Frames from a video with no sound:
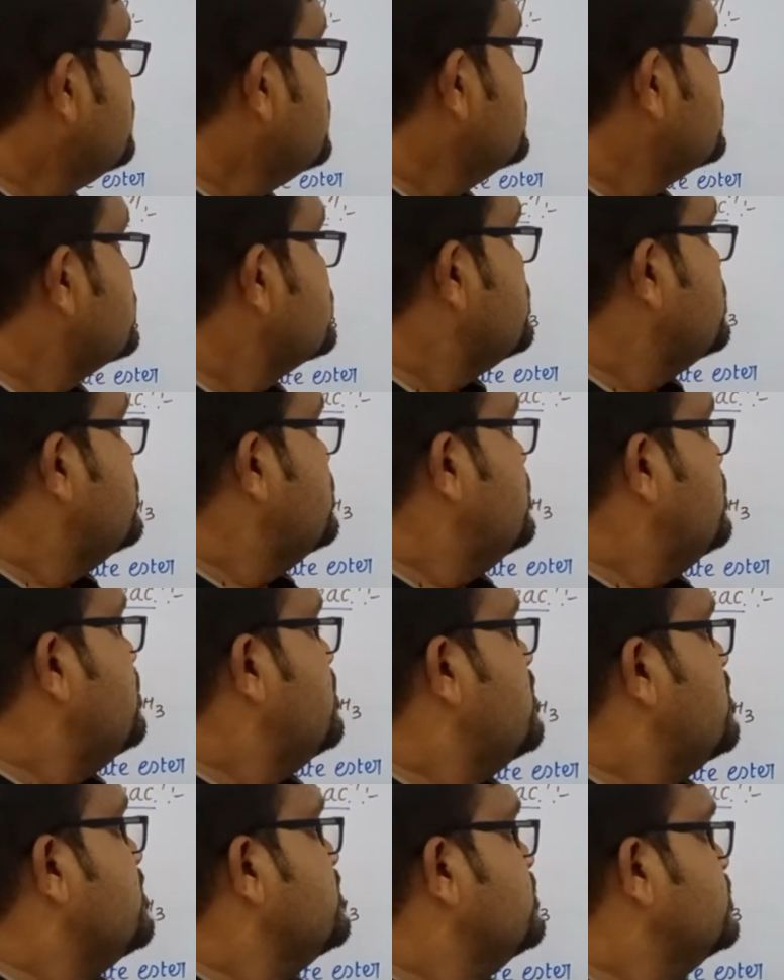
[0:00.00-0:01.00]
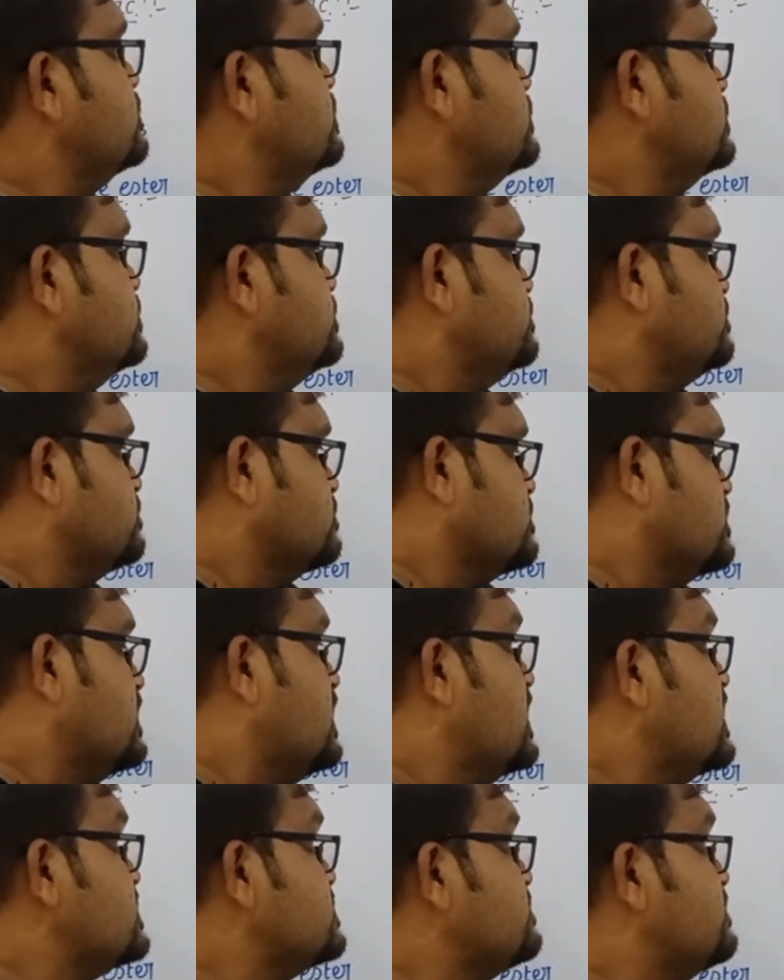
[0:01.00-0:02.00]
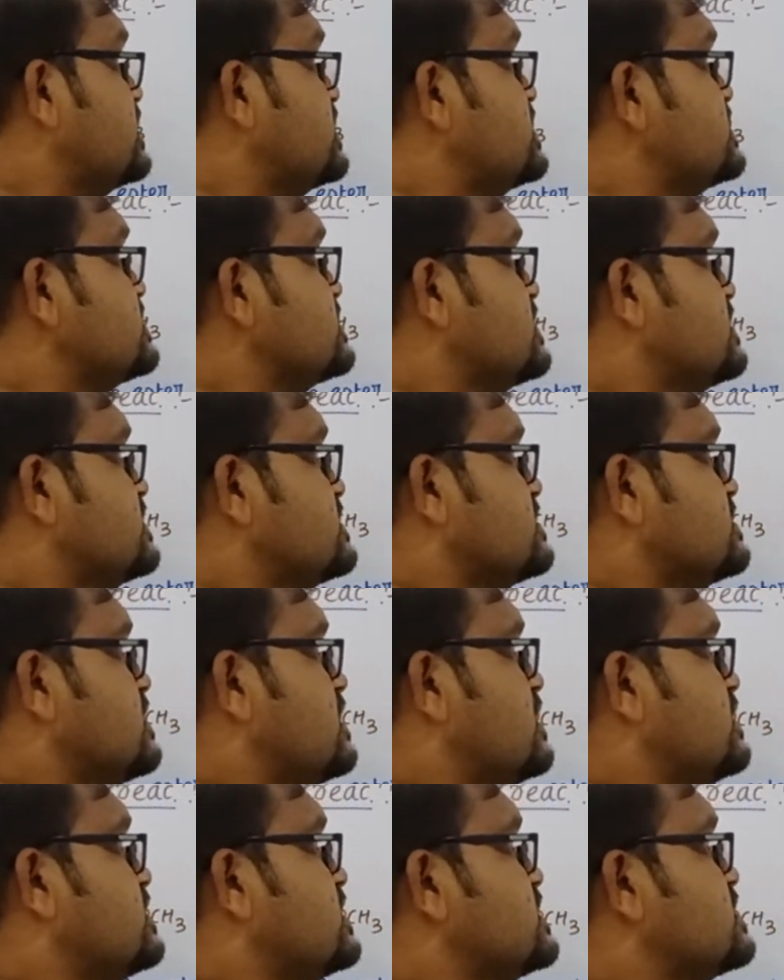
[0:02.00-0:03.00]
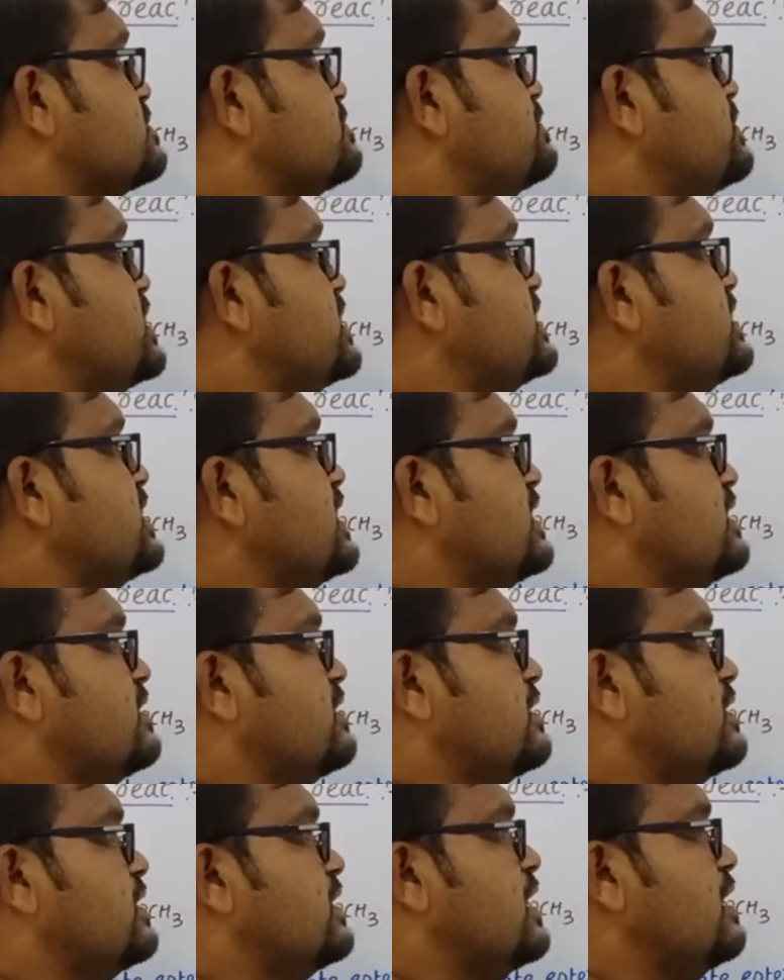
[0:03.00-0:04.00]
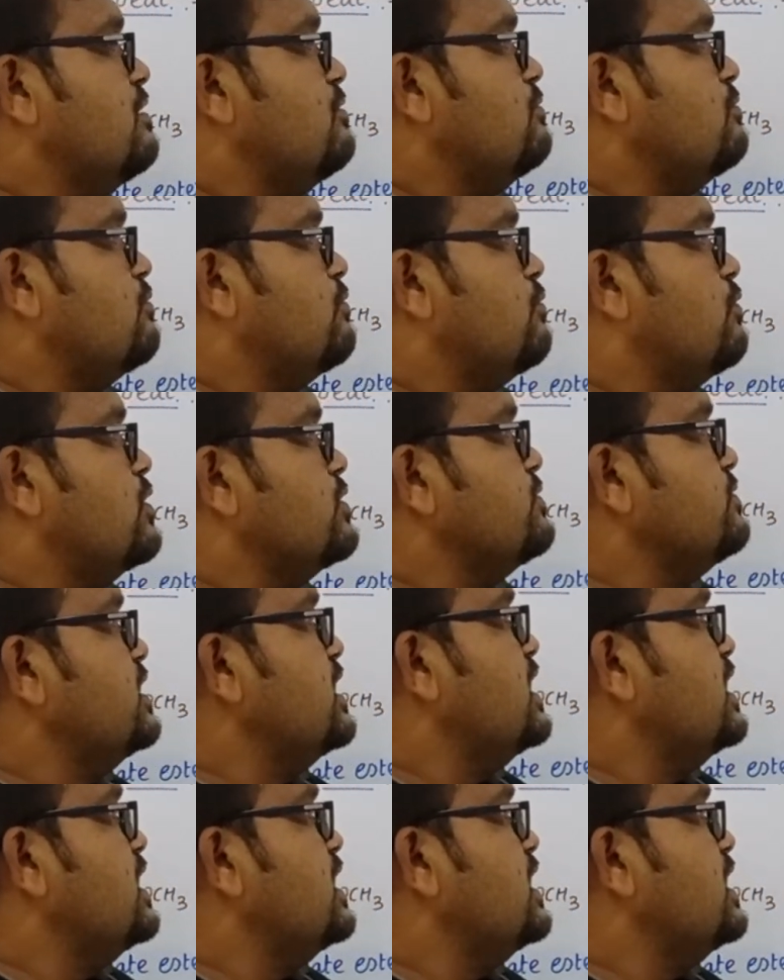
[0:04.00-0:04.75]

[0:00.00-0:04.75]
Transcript: So as we discuss this butane, now what will